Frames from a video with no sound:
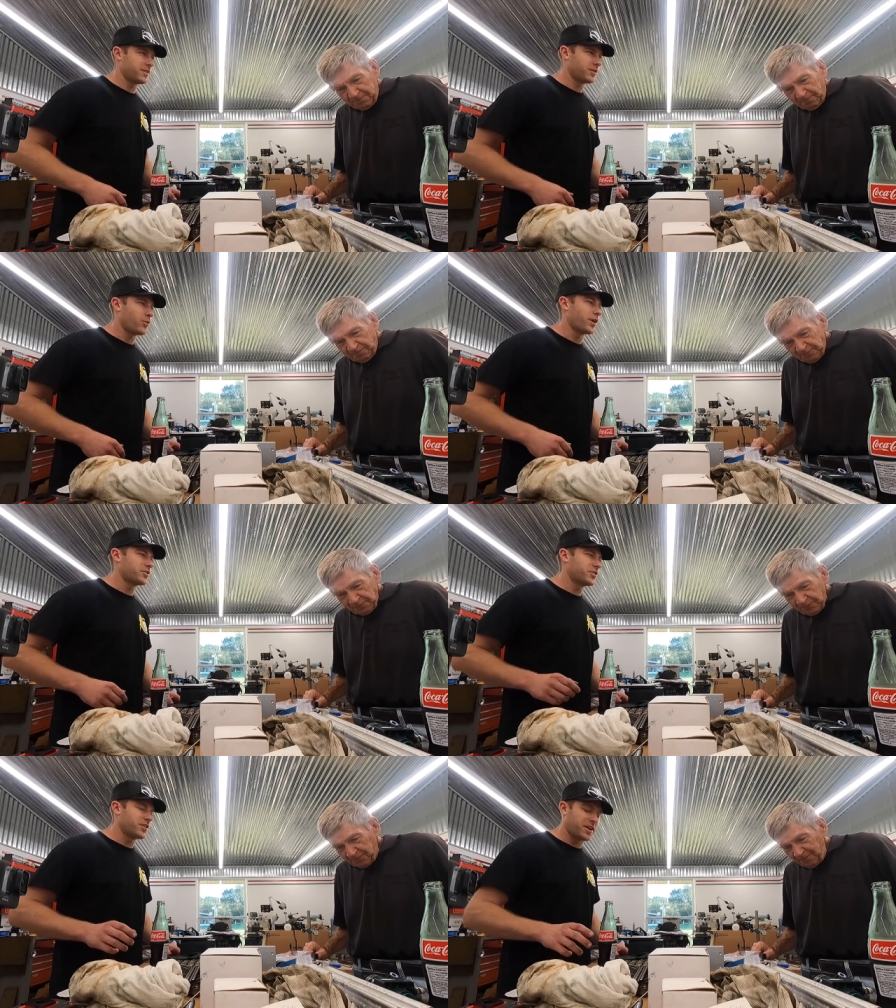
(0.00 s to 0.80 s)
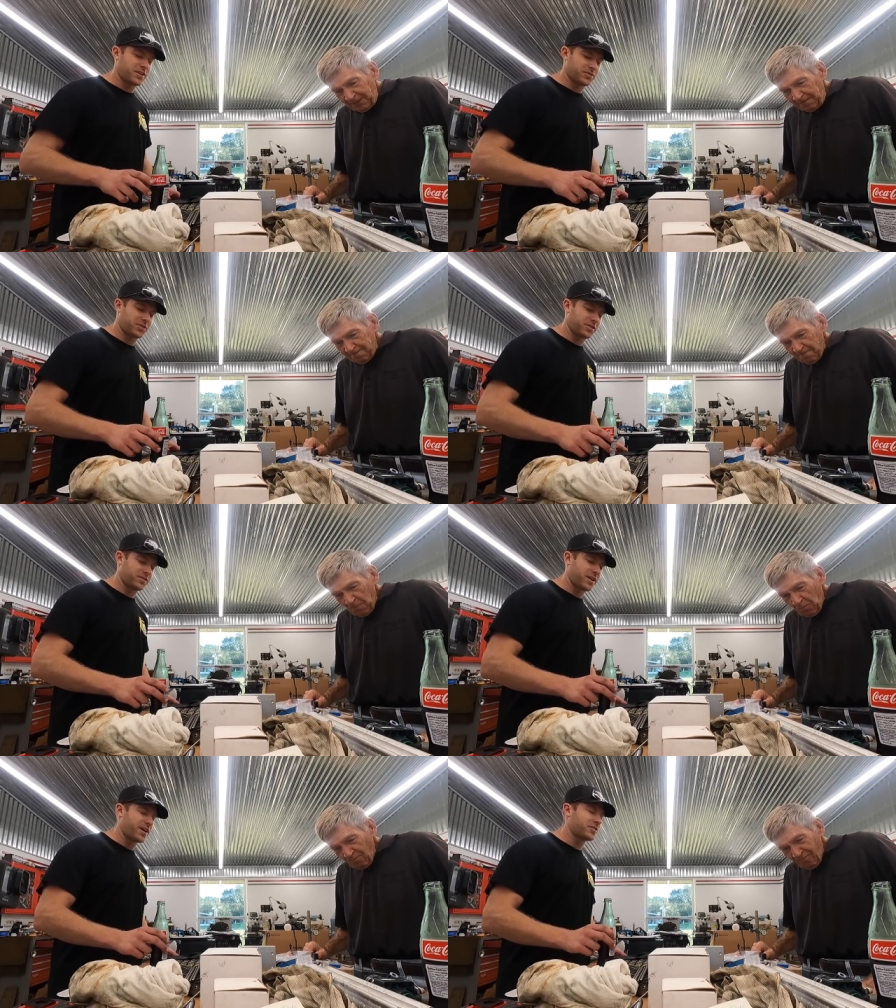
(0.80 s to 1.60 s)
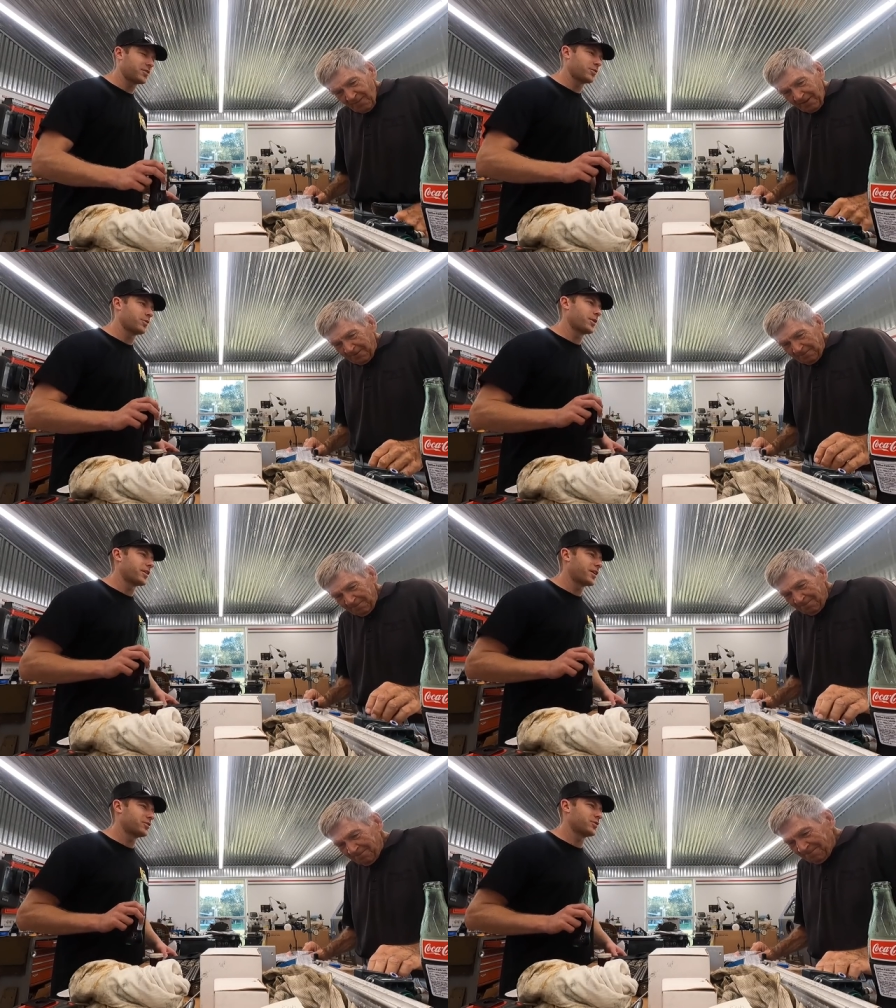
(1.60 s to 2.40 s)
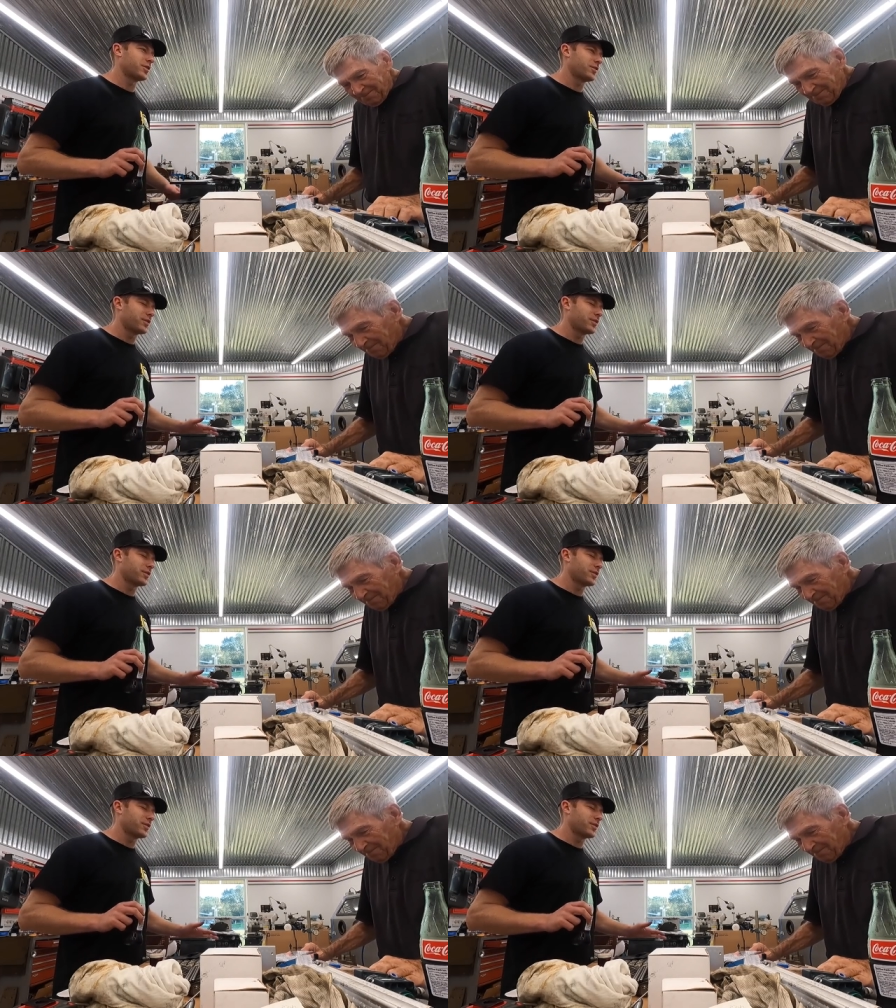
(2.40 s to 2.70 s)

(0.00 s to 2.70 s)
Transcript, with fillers: The question and answer. I asked everyone in my last video